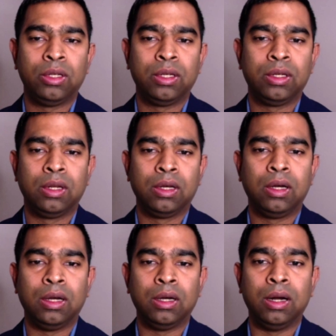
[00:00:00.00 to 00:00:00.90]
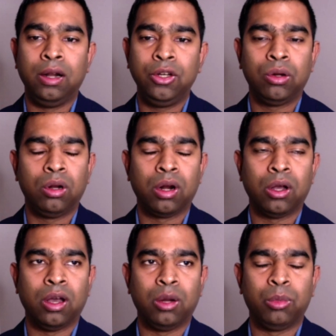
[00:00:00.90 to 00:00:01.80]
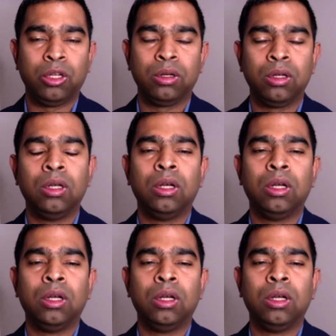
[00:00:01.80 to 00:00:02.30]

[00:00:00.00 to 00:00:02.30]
in additional requirement,